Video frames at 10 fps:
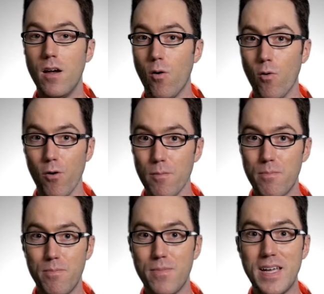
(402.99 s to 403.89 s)
or
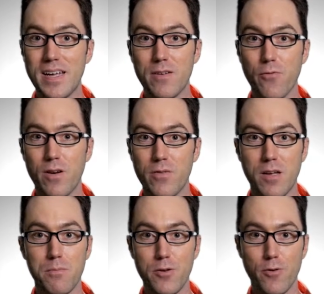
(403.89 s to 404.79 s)
getting in front of a
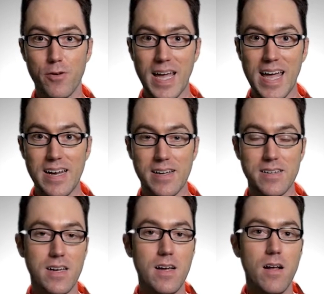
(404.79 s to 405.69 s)
computer to edit,